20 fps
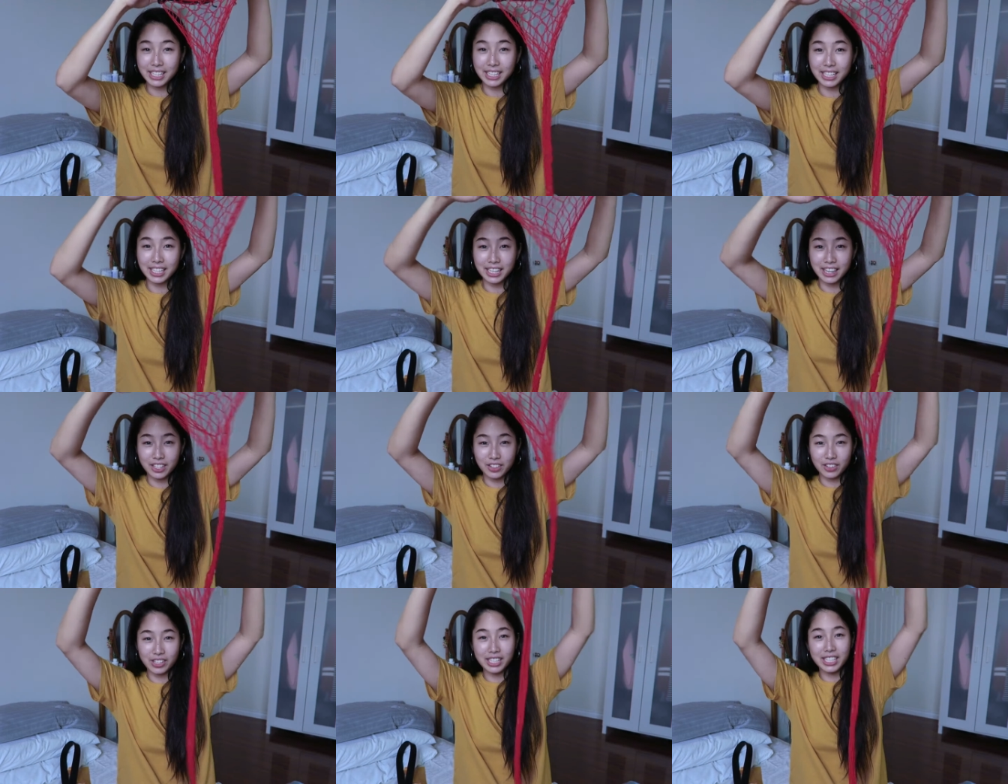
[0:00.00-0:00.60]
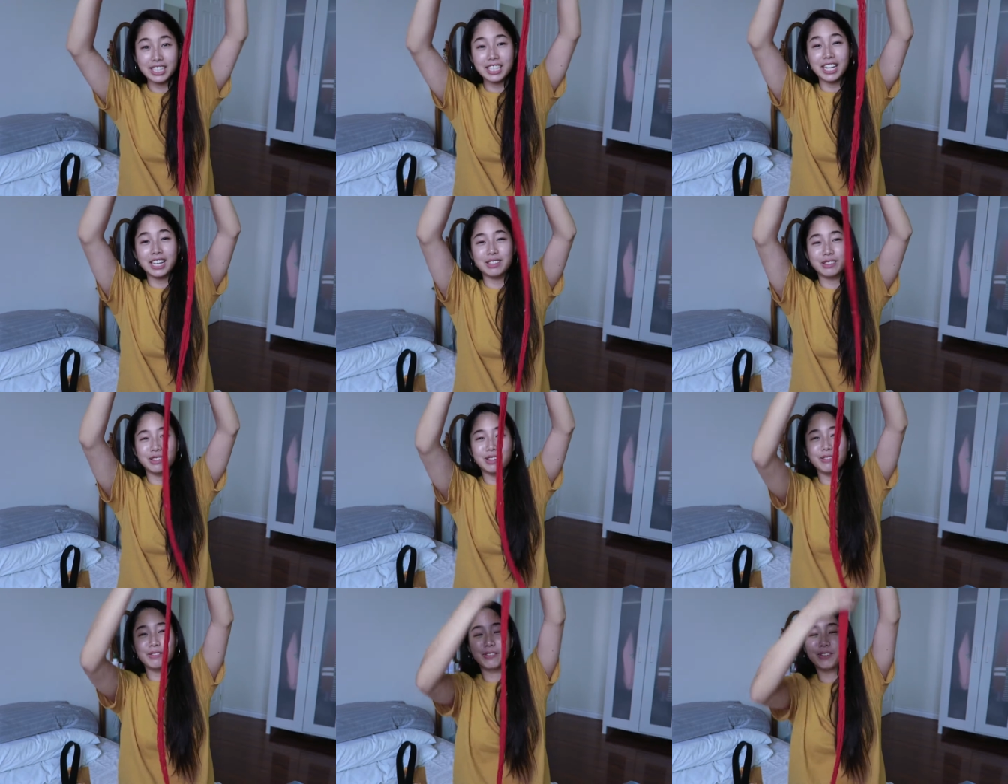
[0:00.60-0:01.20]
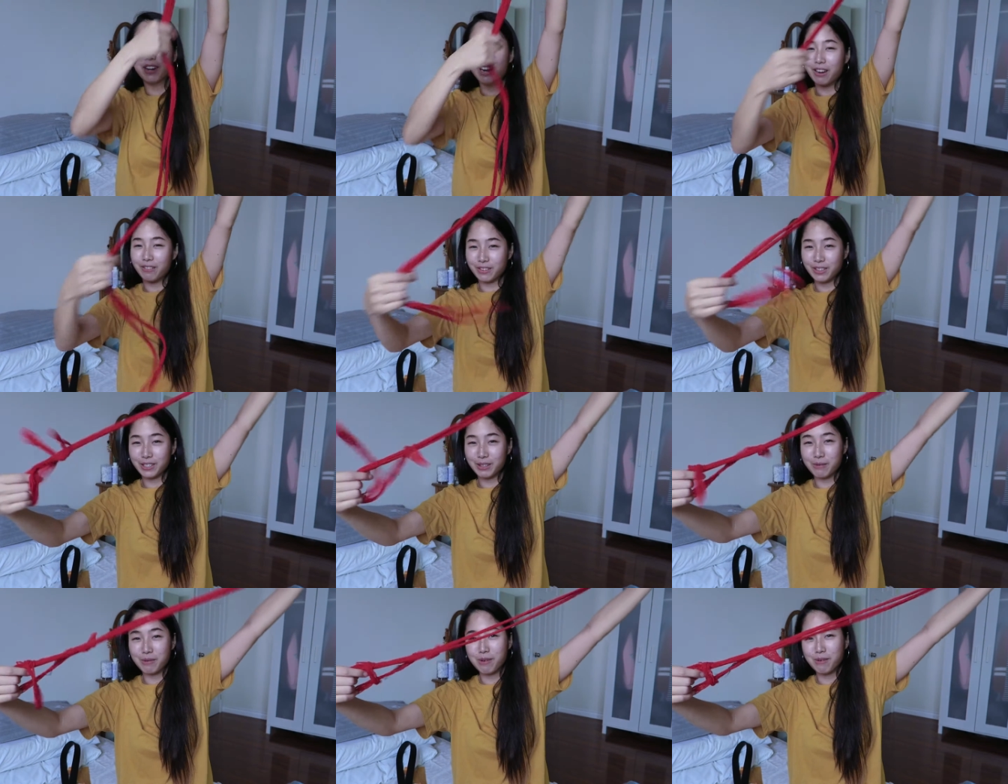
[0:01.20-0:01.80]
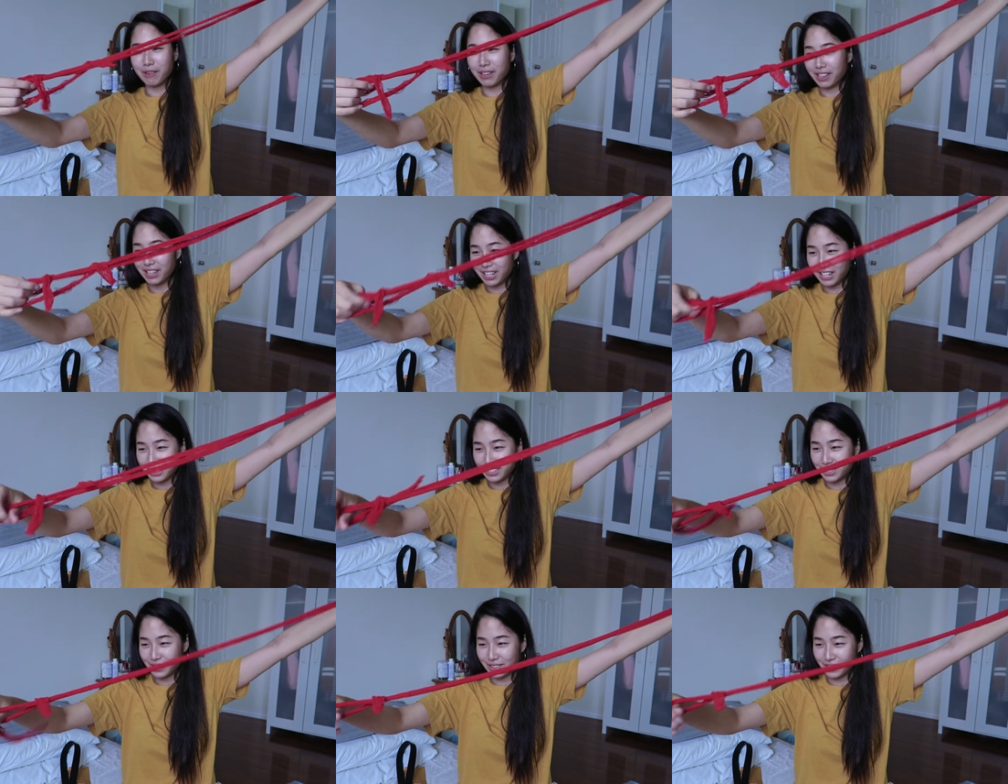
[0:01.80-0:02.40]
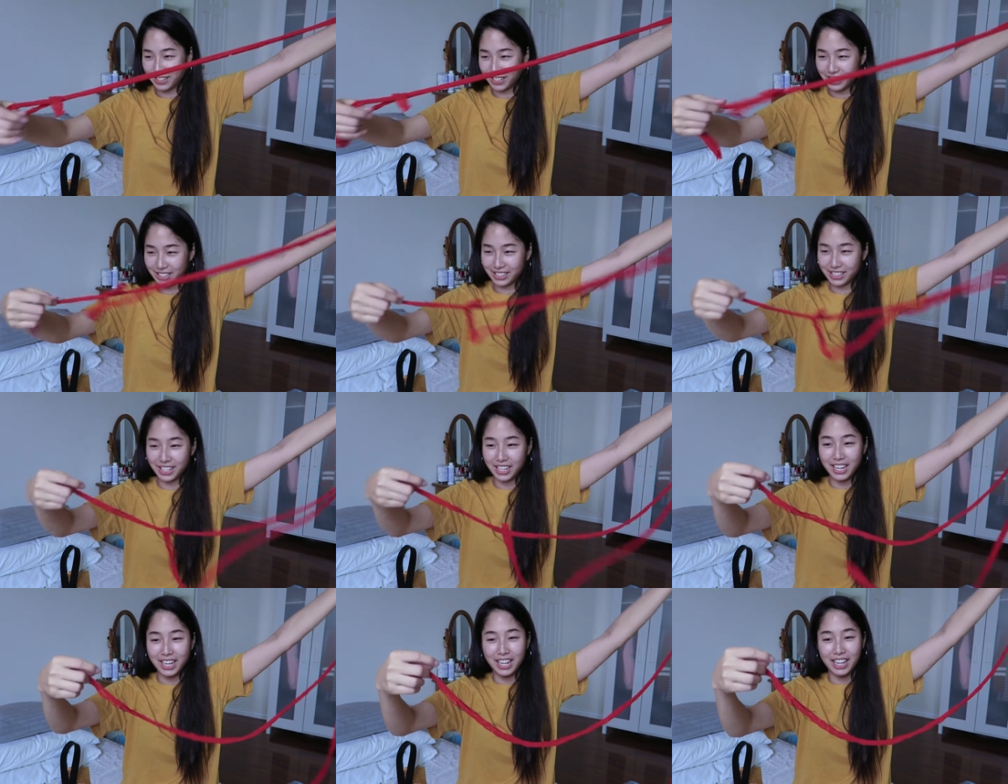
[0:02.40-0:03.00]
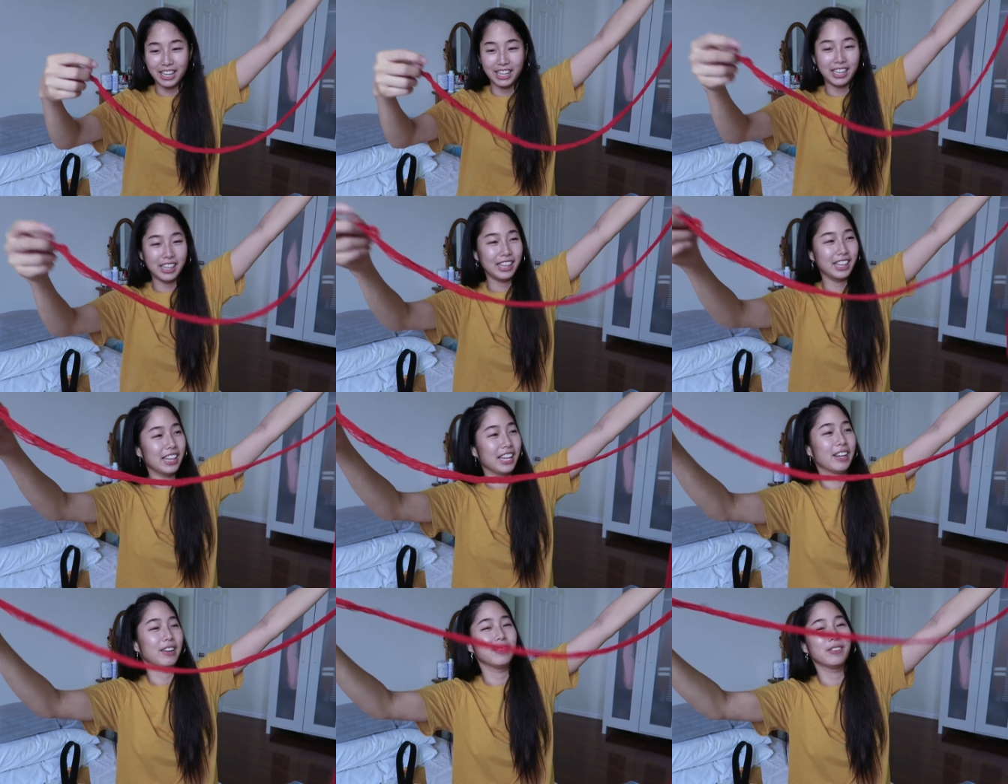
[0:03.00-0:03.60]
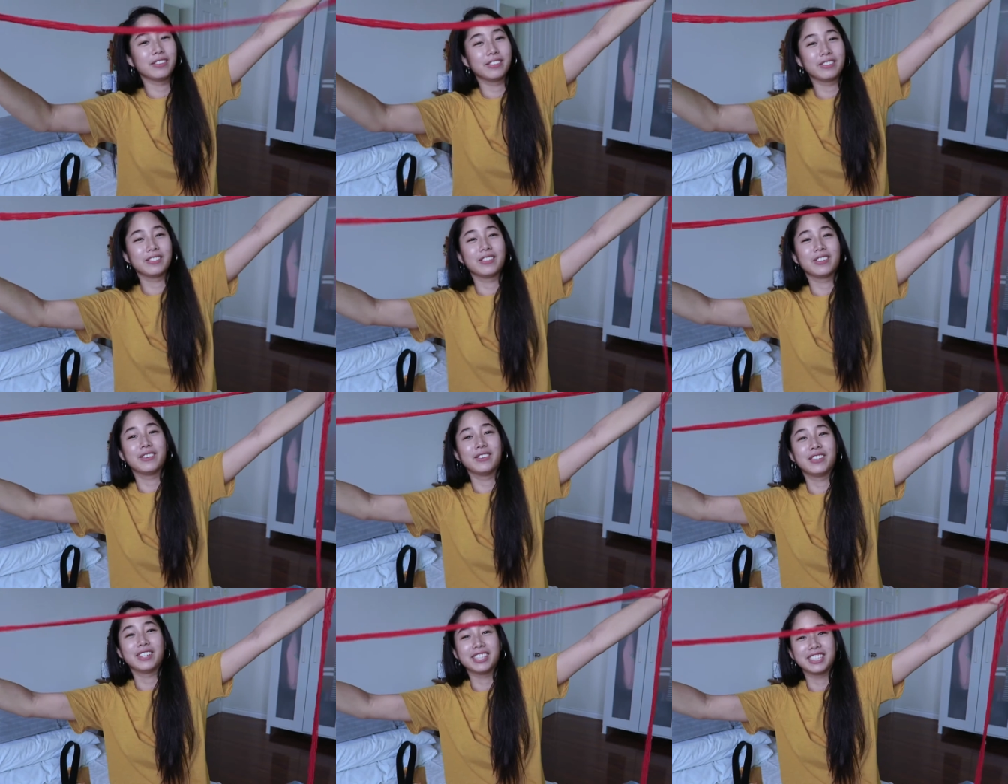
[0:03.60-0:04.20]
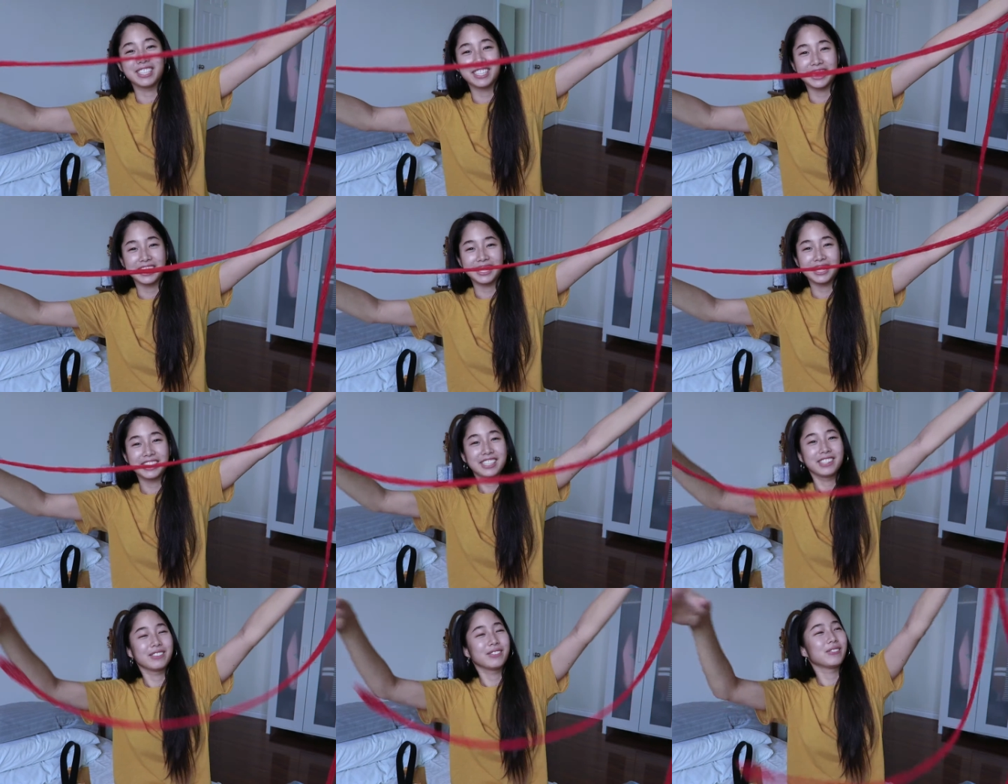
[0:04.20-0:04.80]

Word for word: Like it literally takes me forever to put my legs through these, like what is this?